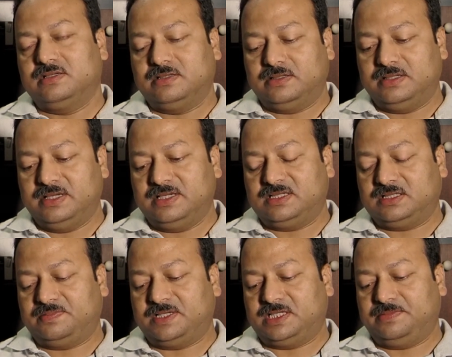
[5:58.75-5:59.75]
is
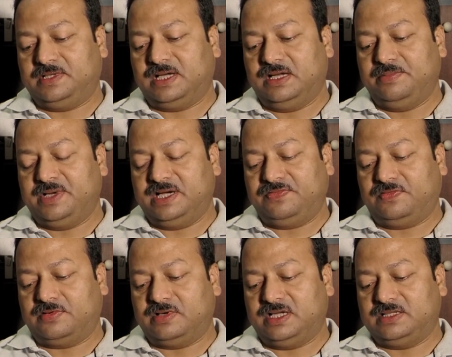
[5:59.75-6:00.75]
specifically made
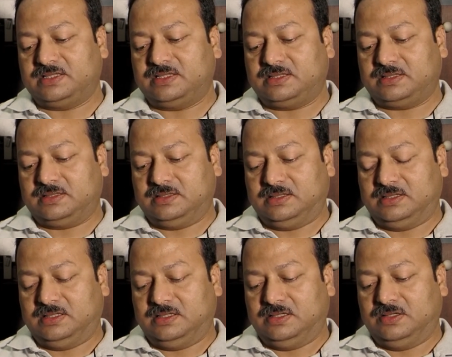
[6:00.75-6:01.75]
for lenses
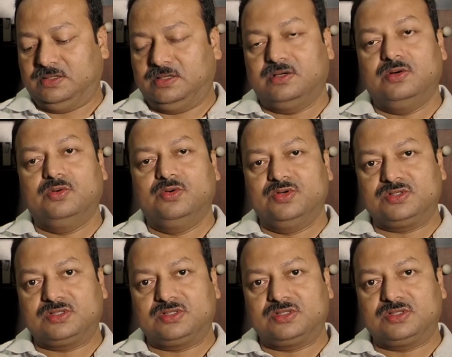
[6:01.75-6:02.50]
whose